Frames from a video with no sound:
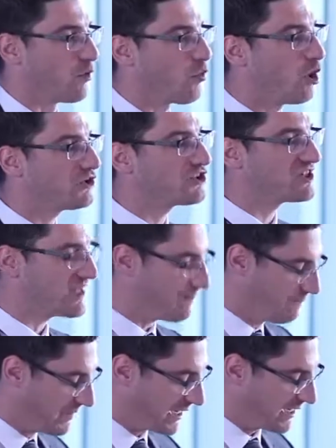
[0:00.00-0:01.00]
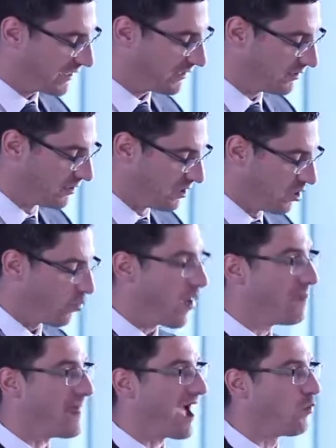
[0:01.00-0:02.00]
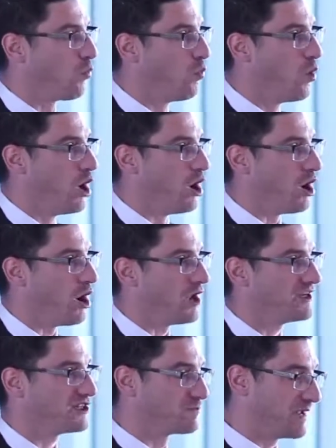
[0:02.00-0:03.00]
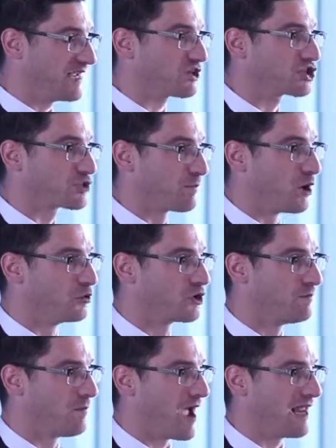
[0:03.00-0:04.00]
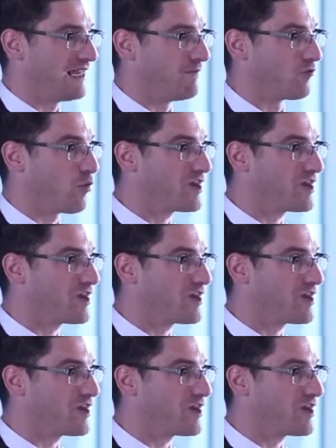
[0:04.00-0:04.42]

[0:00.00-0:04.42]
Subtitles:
But what does it mean when that word is being spoken by a liberal?